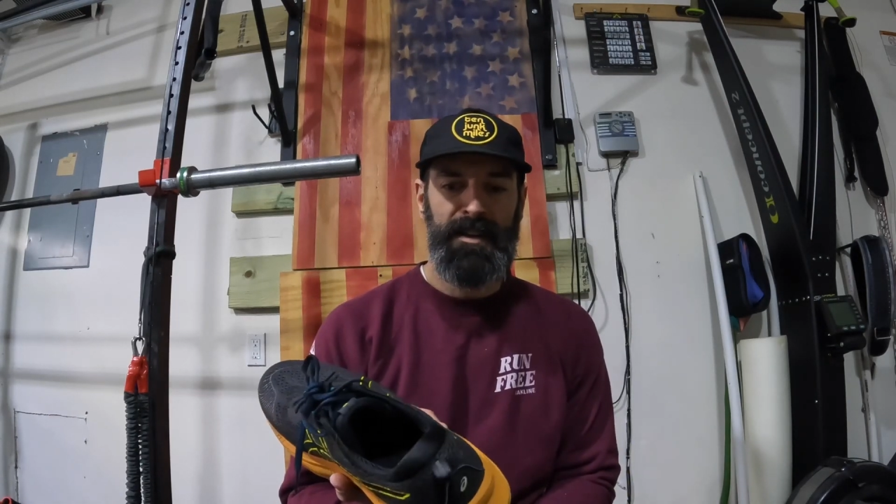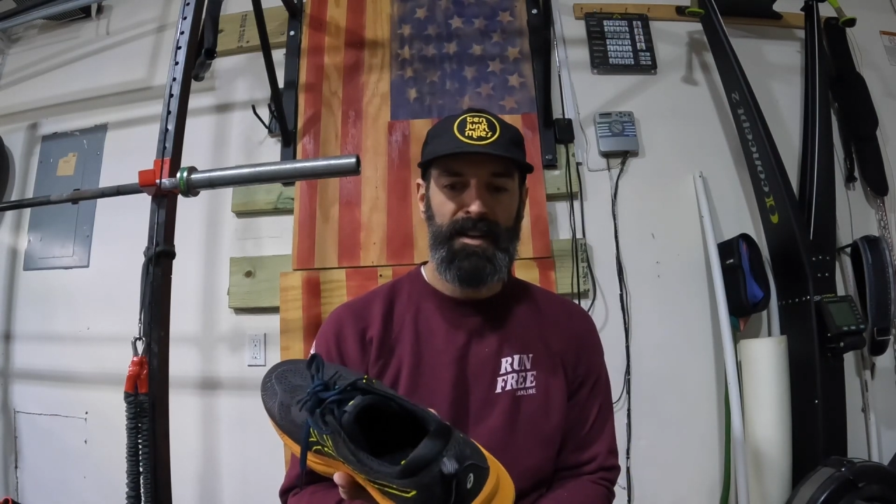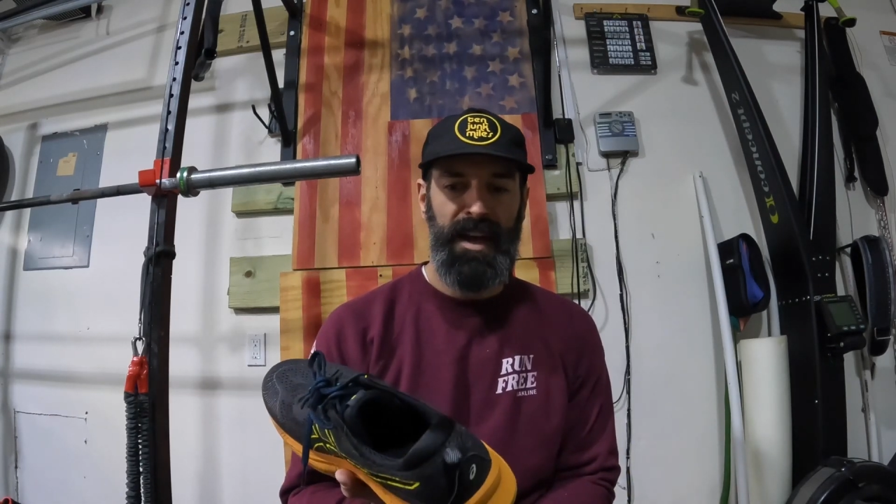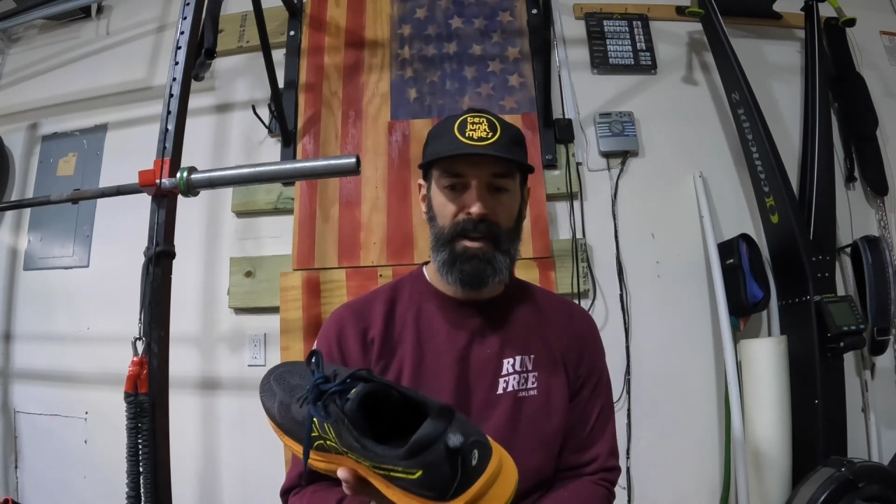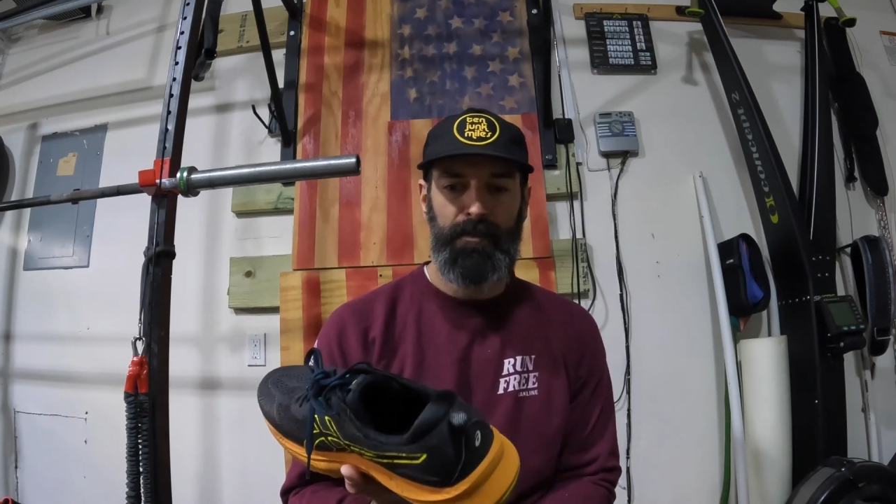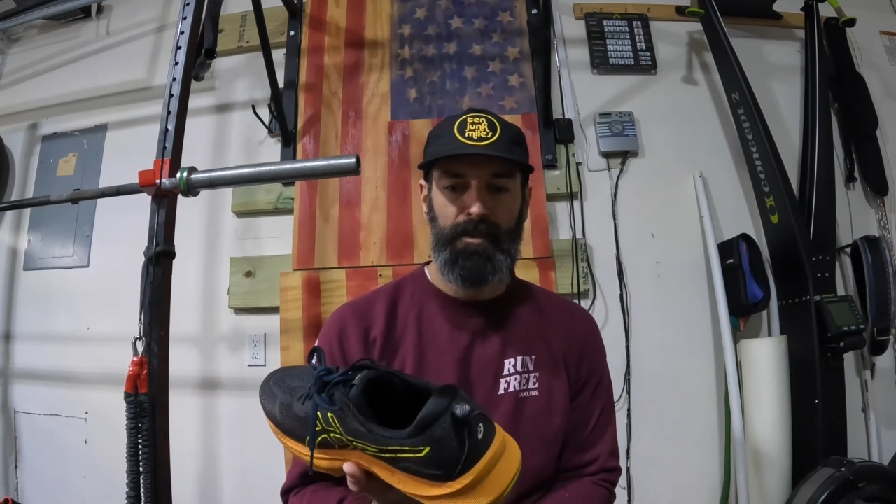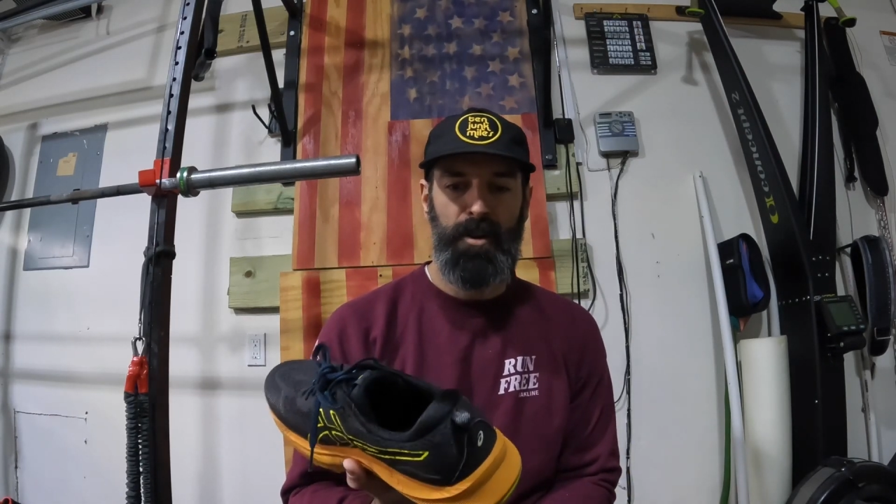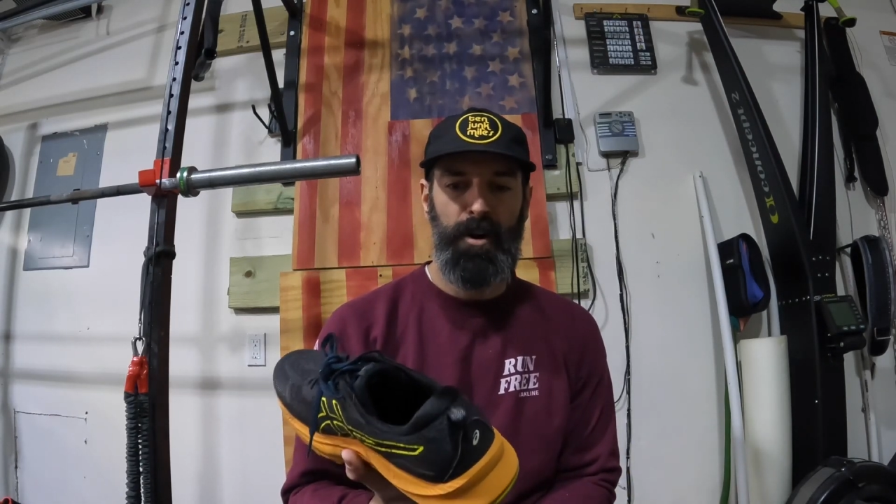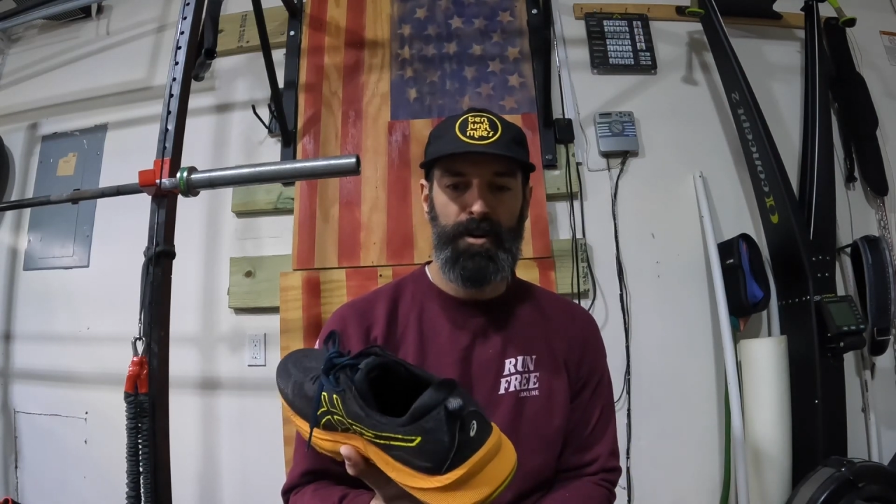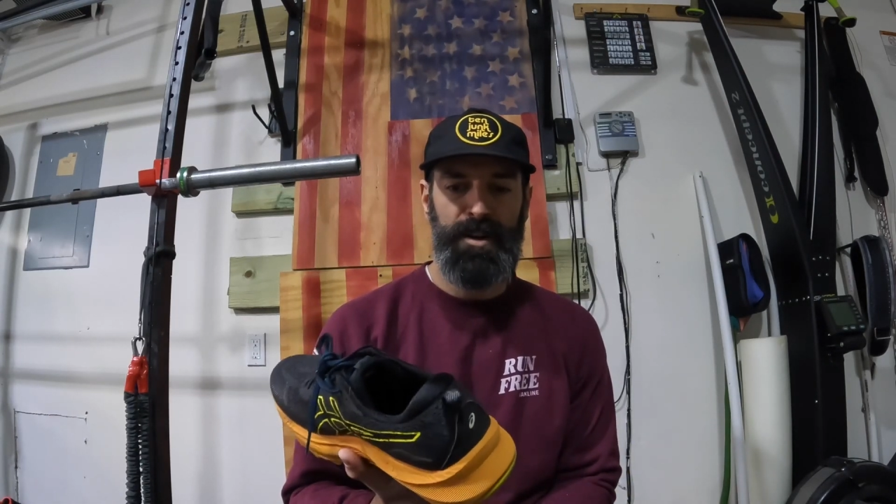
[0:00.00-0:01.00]
kind of
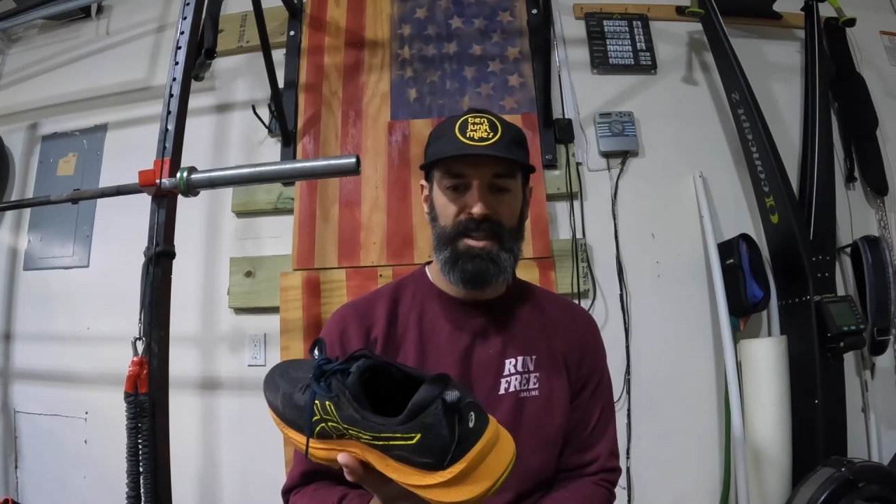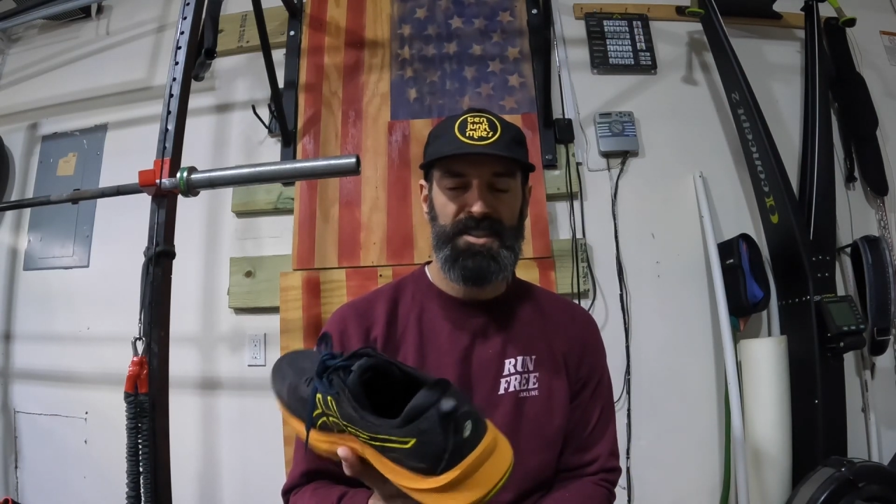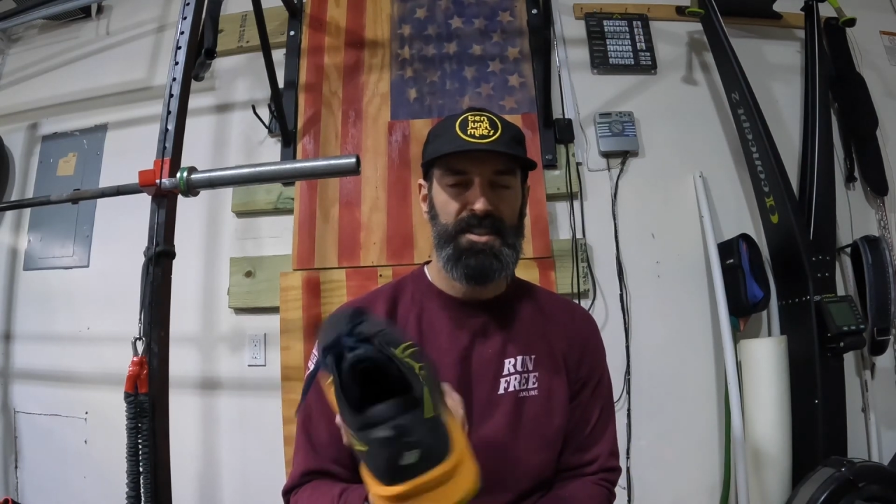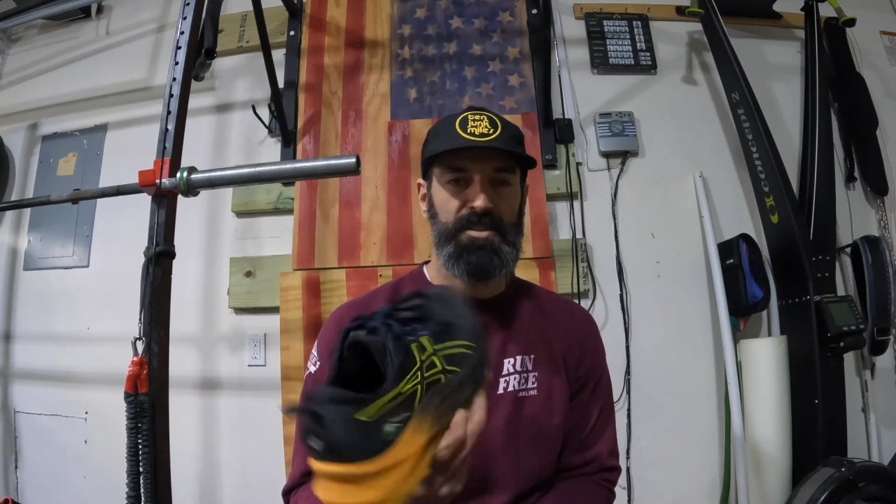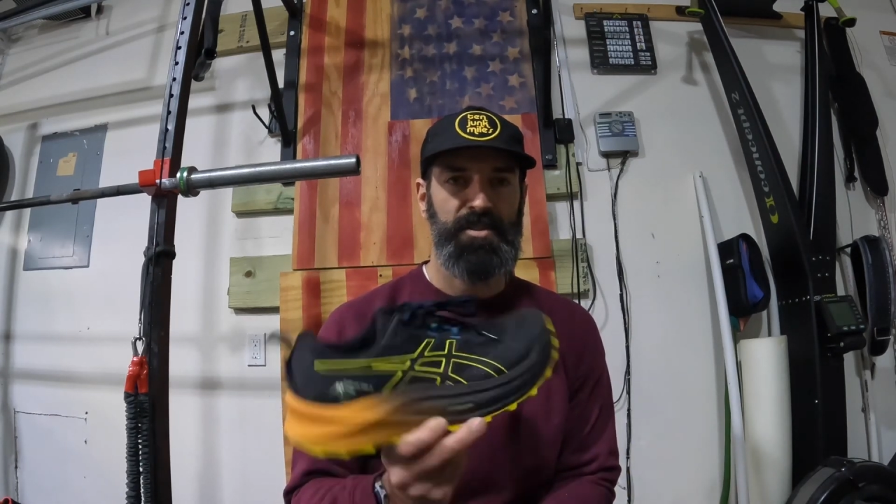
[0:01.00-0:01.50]
longer distance